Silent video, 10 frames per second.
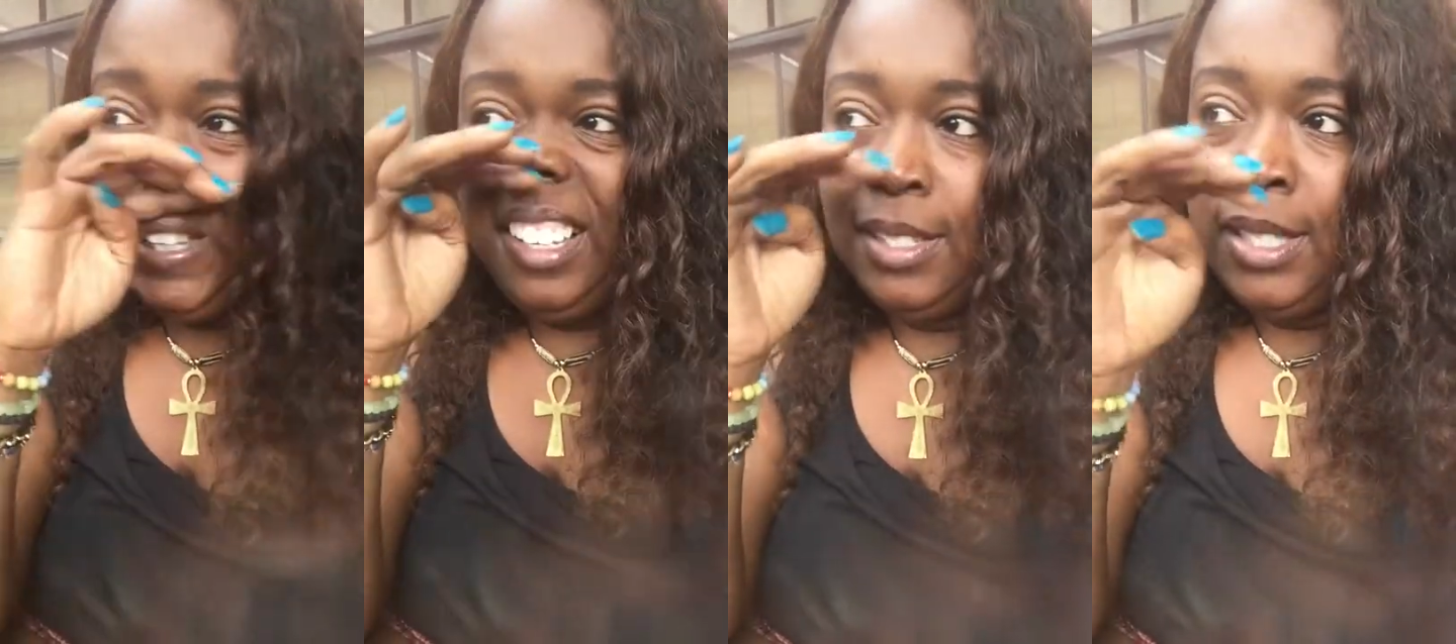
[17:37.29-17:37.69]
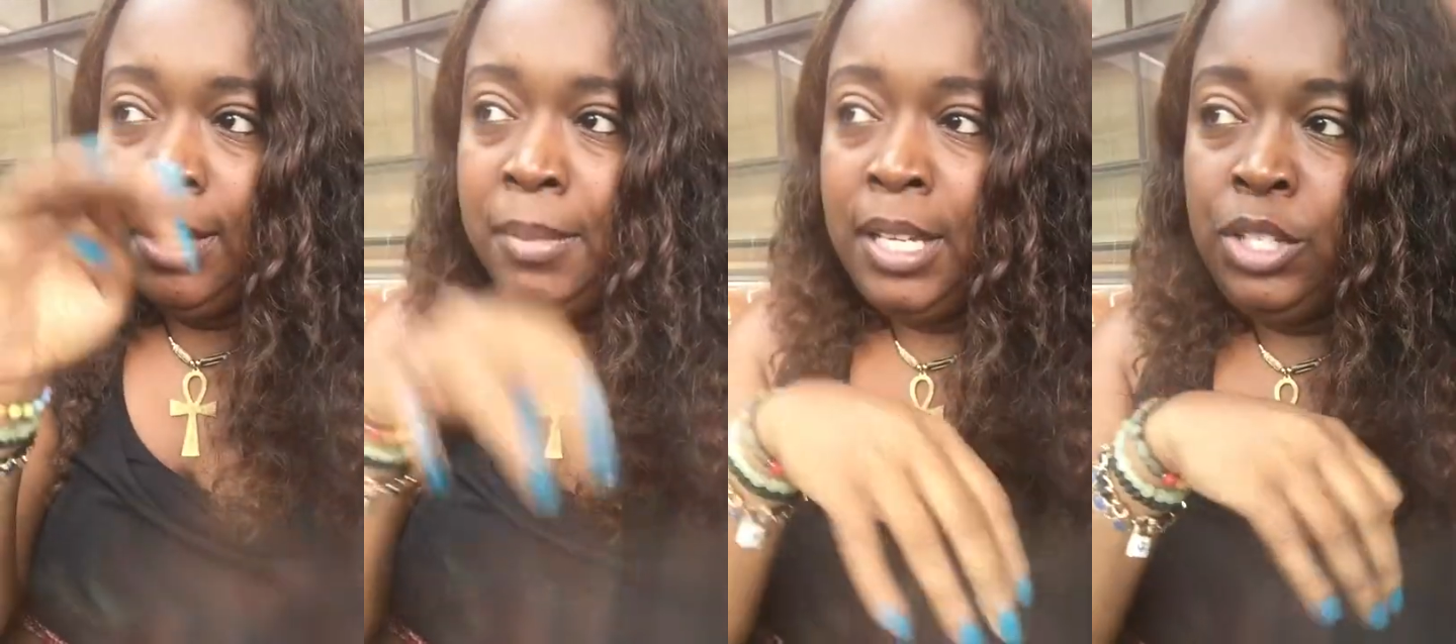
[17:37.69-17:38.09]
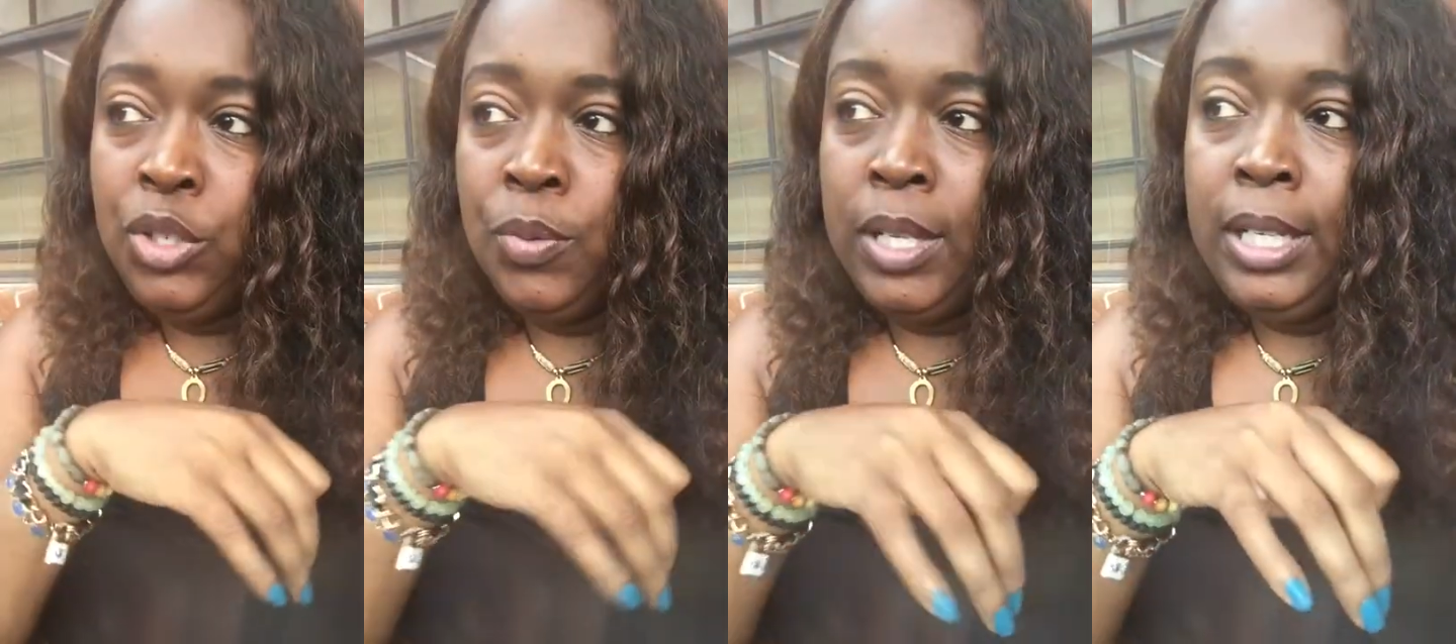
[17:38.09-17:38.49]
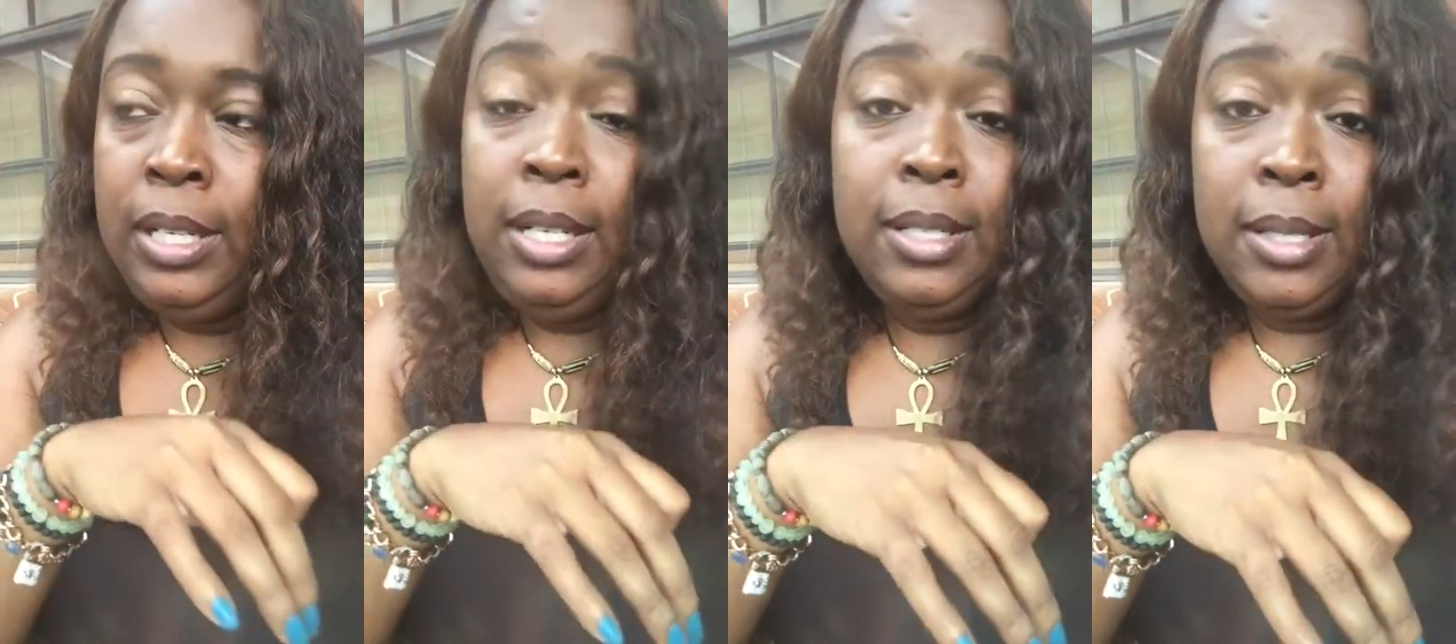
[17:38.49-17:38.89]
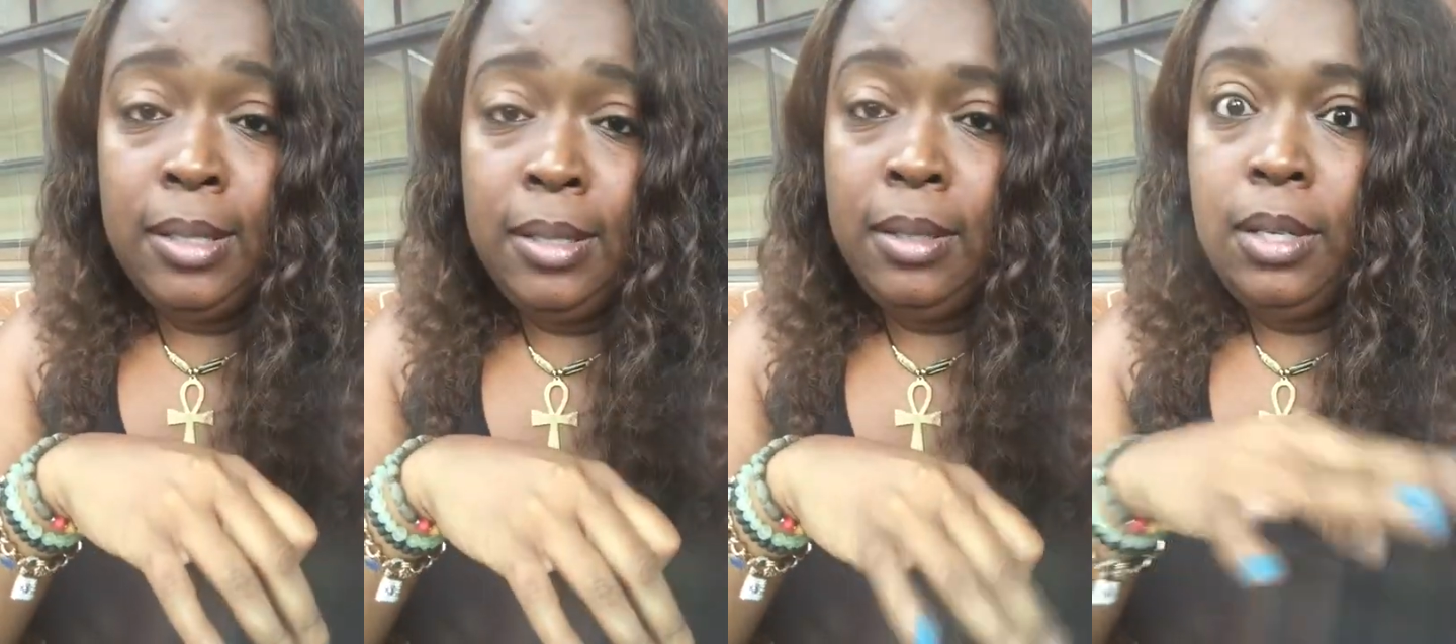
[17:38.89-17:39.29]
because some things you really need
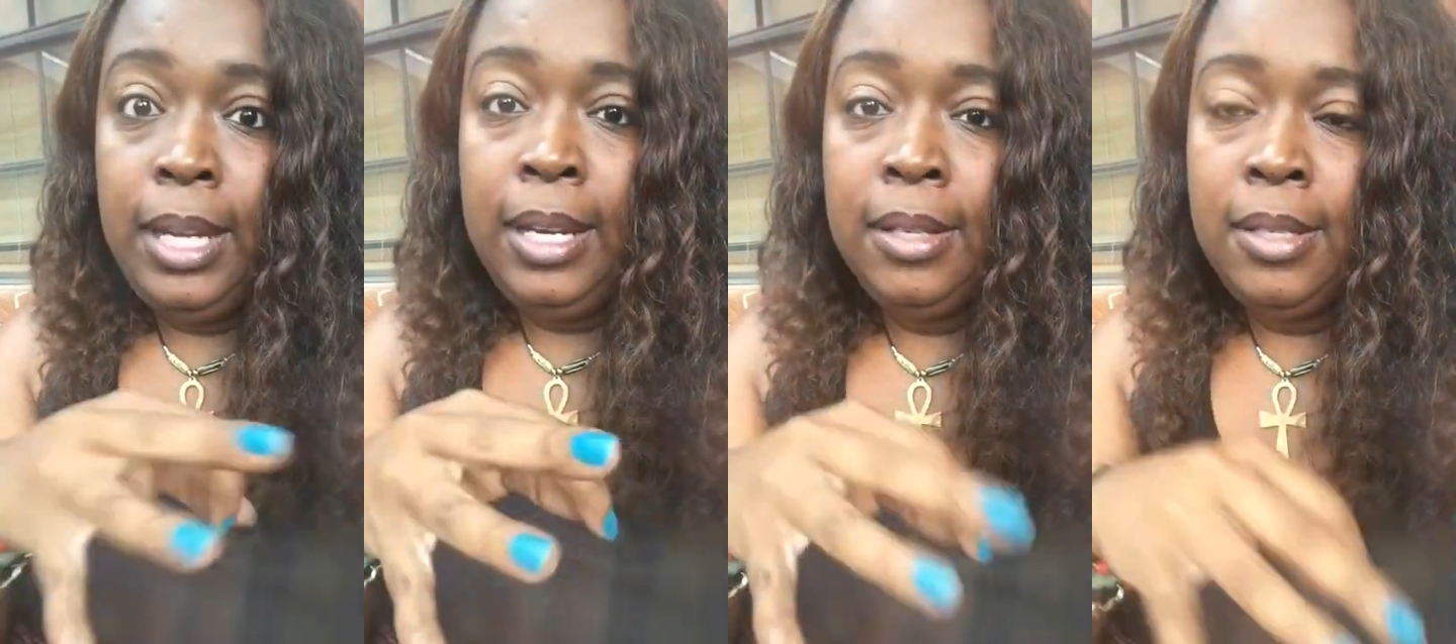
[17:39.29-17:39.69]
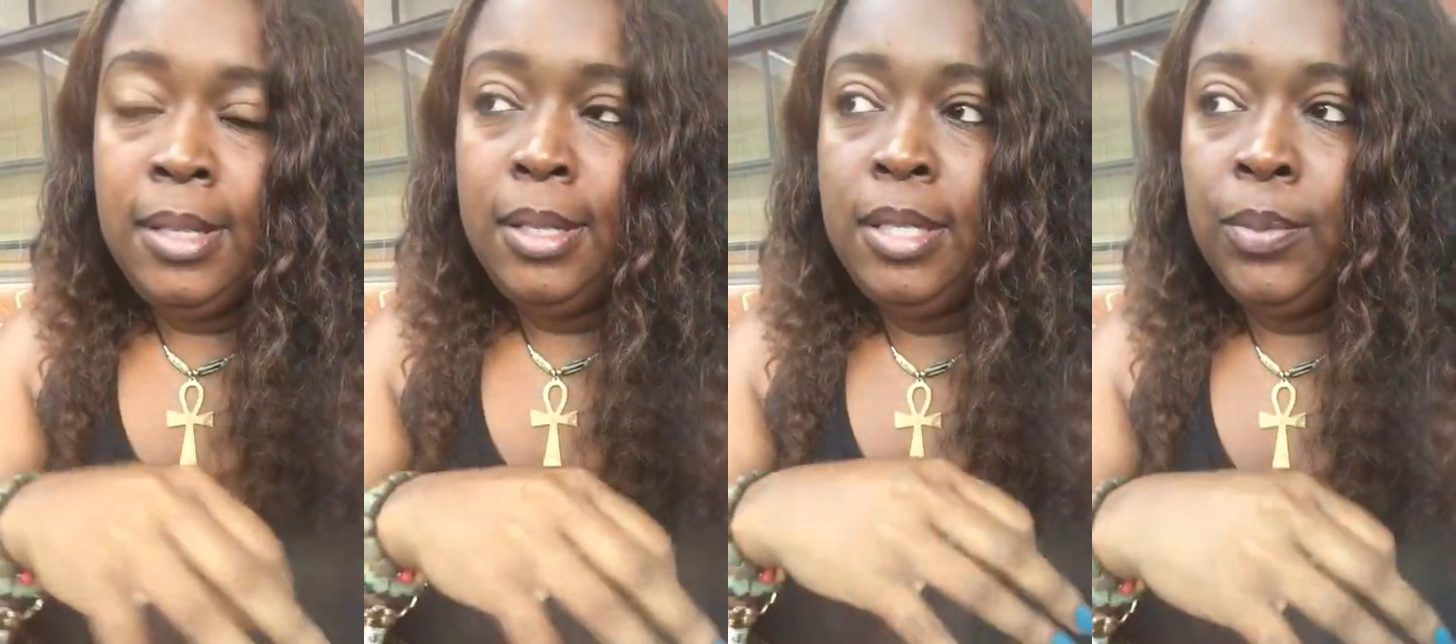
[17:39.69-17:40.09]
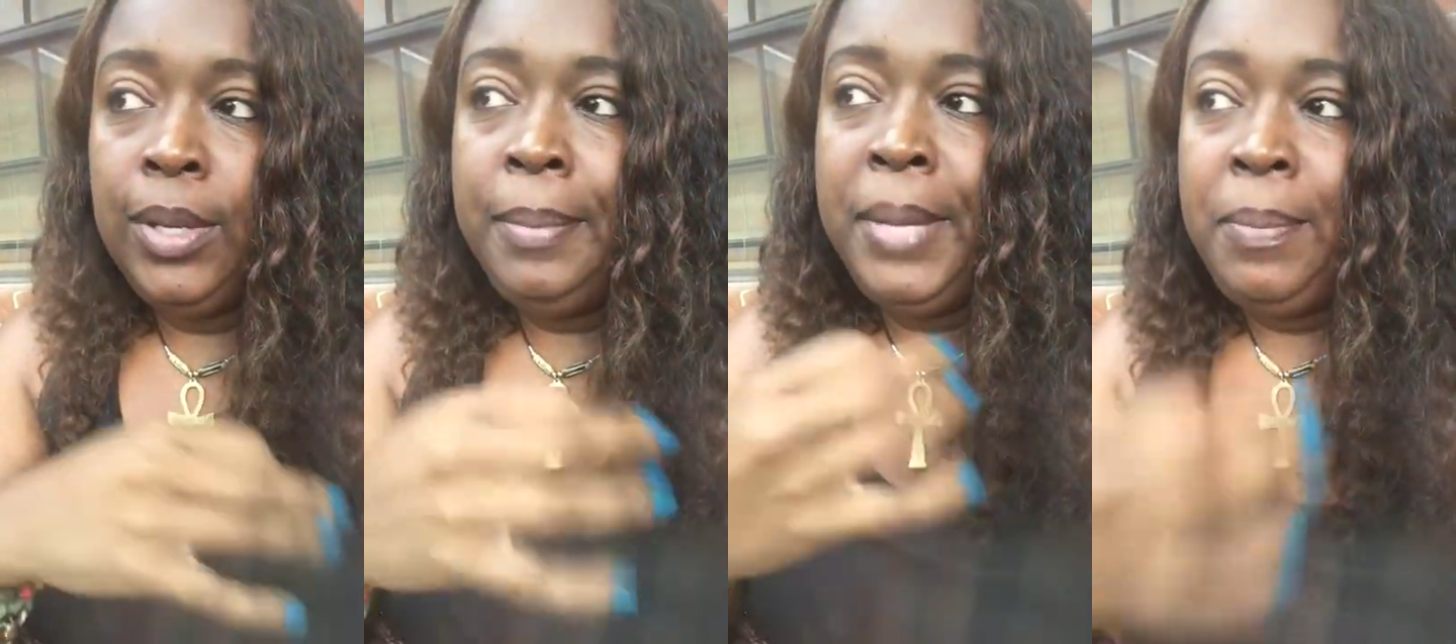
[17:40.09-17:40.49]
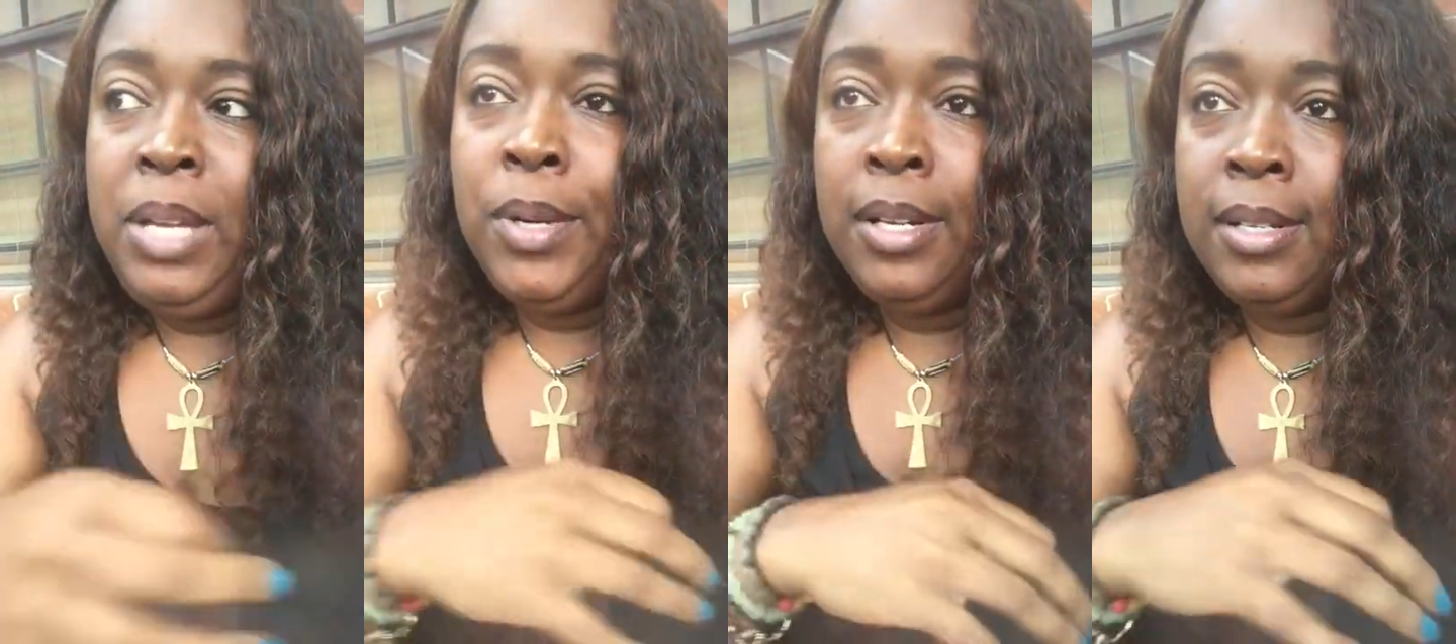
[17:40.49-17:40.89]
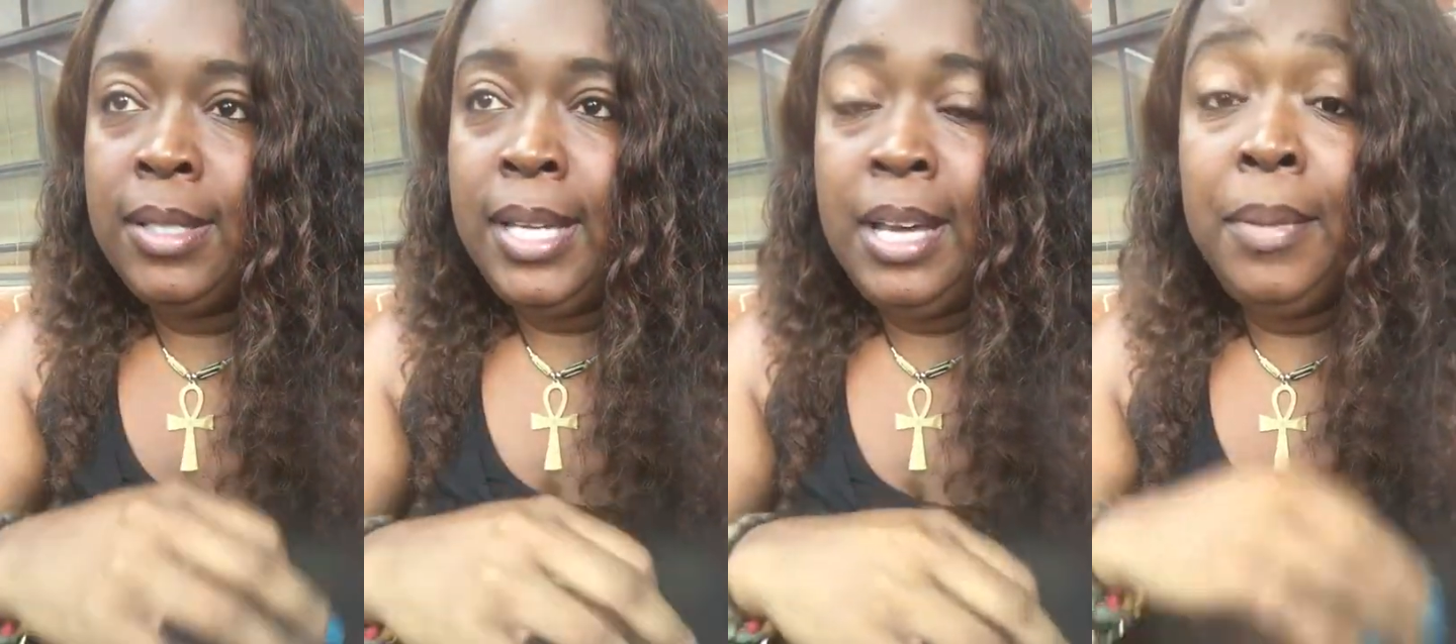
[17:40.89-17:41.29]
to get into to really make people
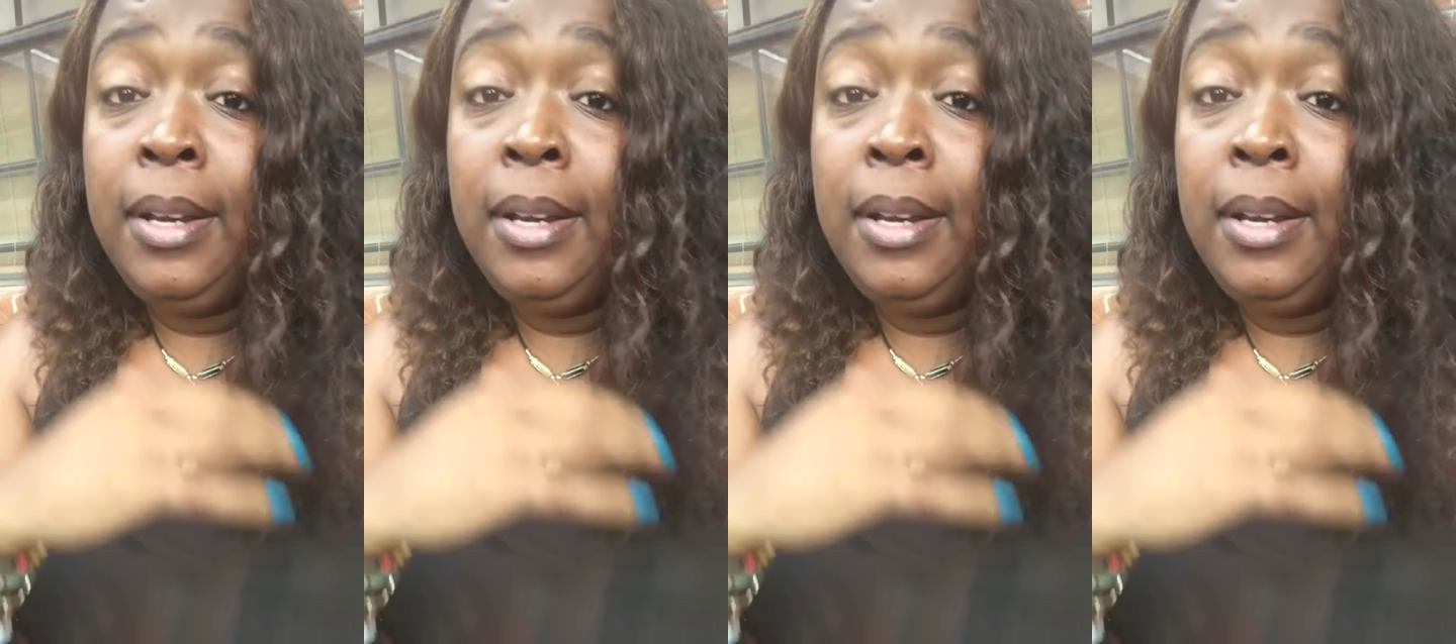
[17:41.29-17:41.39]
understand.